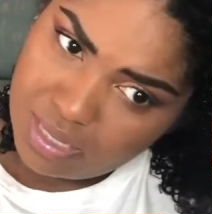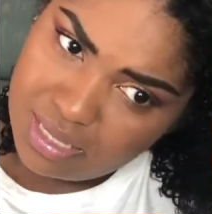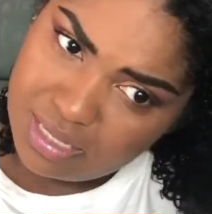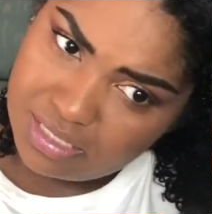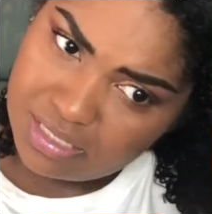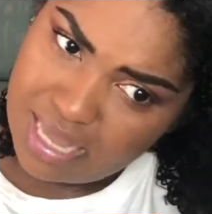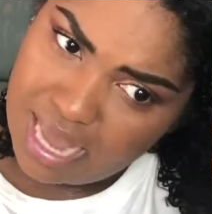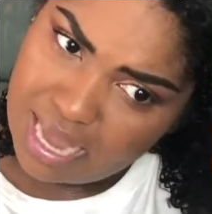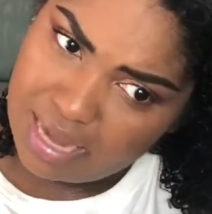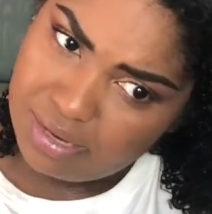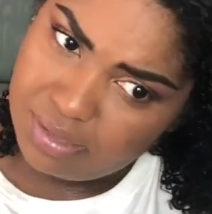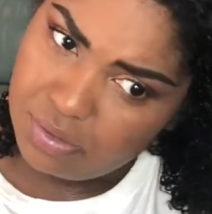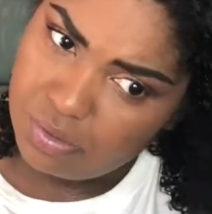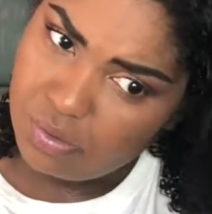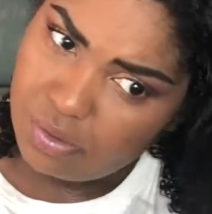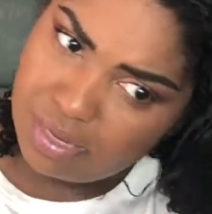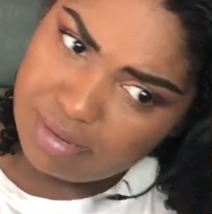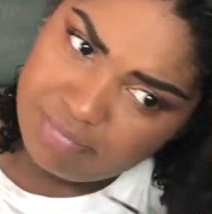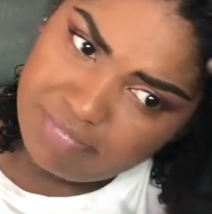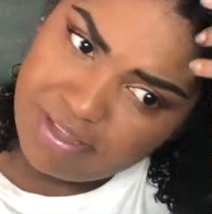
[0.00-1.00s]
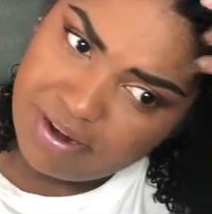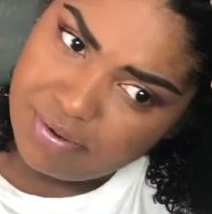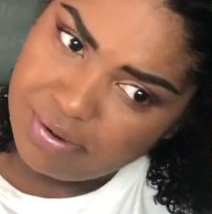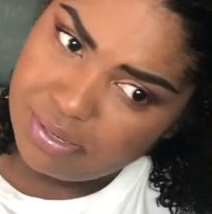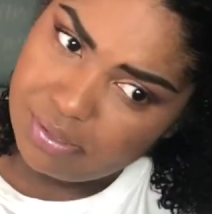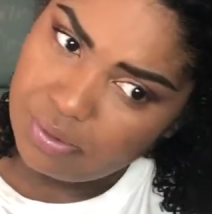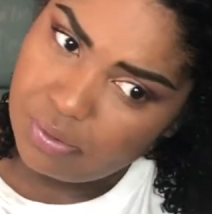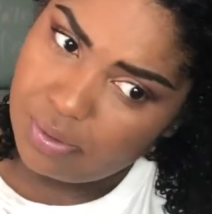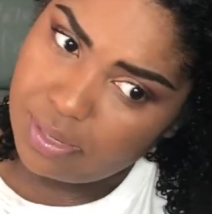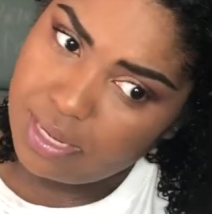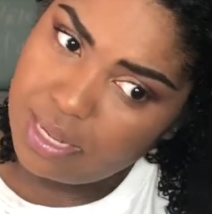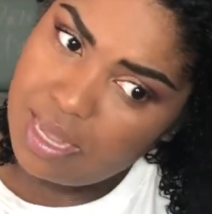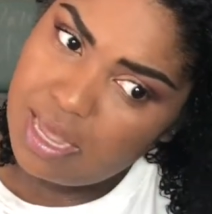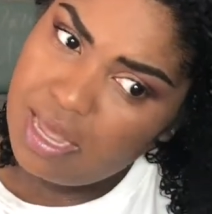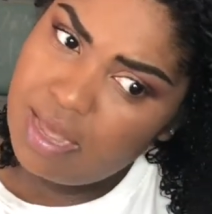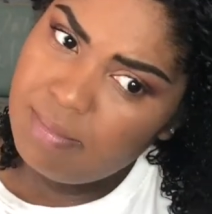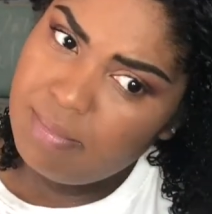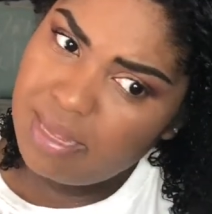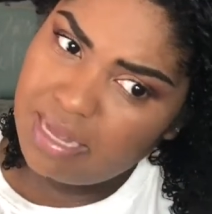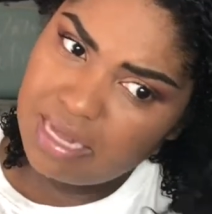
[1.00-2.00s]
It's kind of annoying, very annoying,
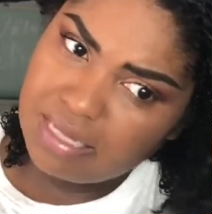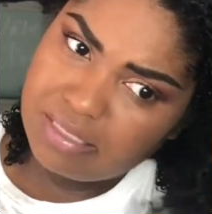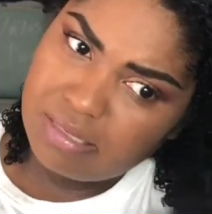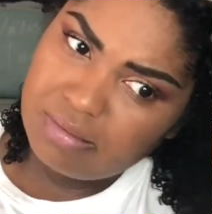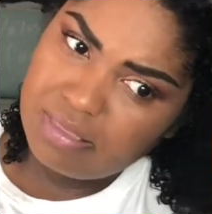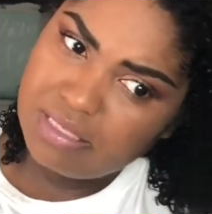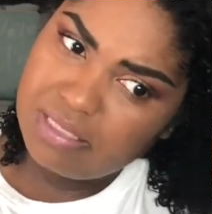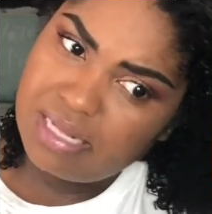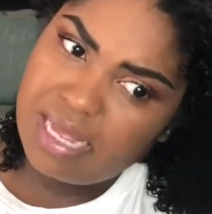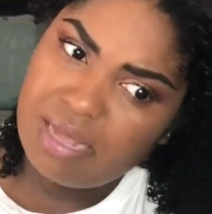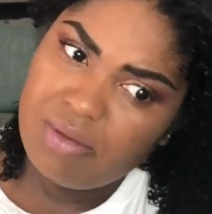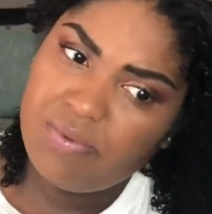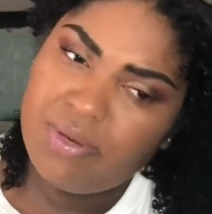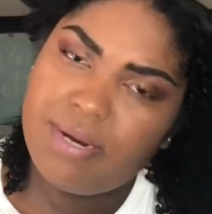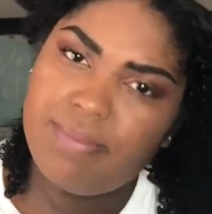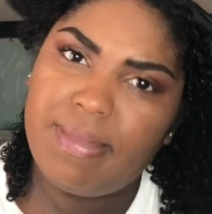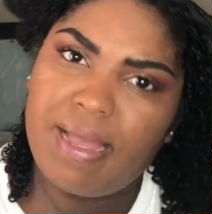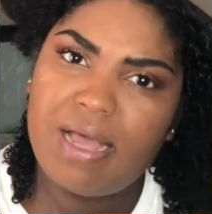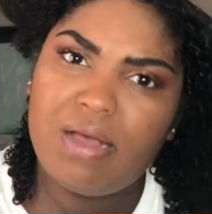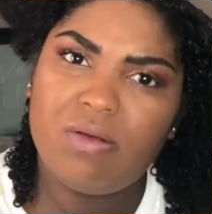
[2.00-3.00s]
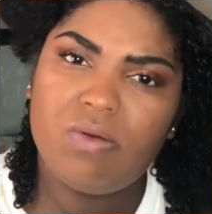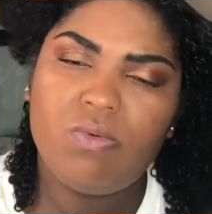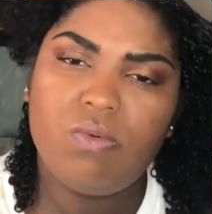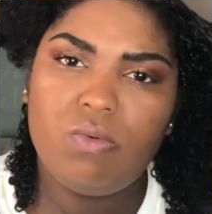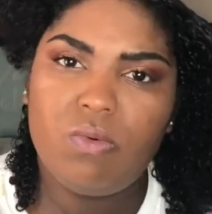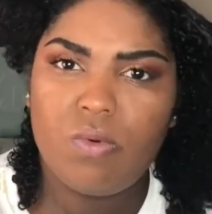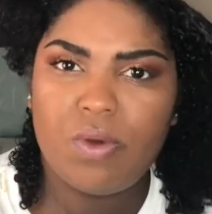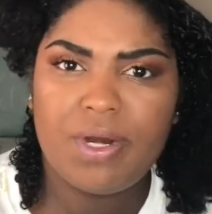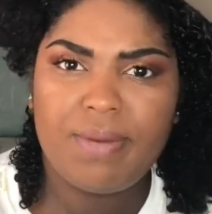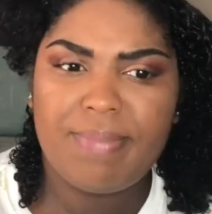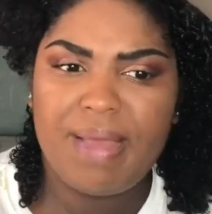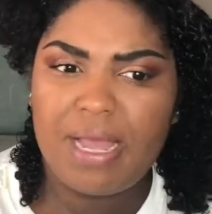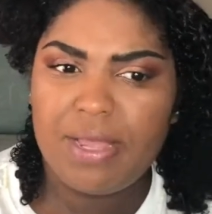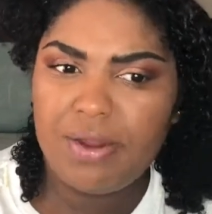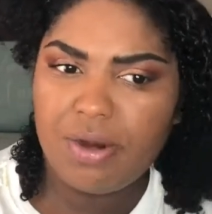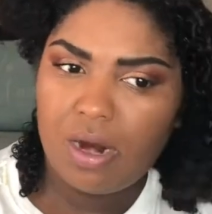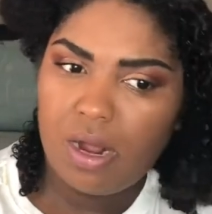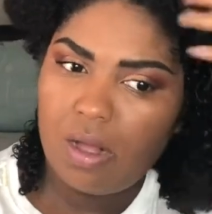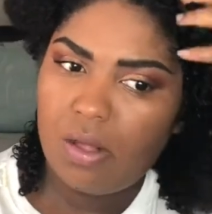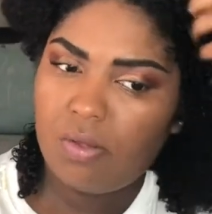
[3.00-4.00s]
because I'm just like, what about
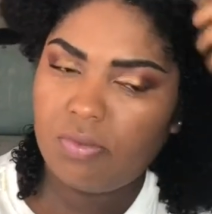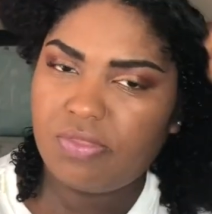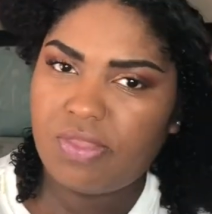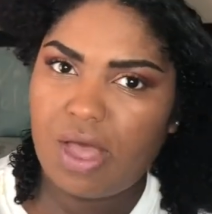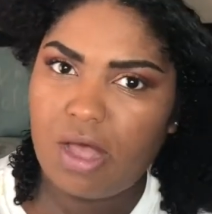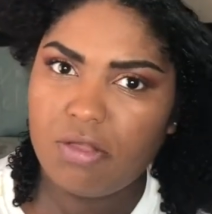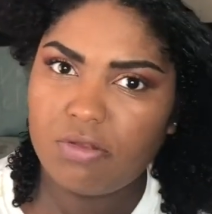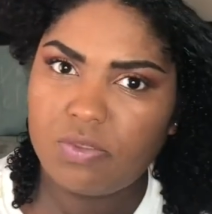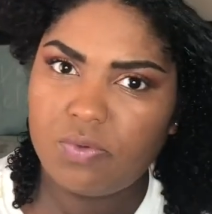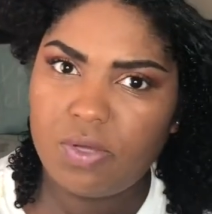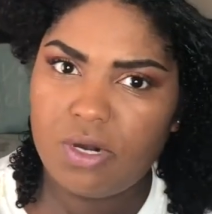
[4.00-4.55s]
your own thoughts?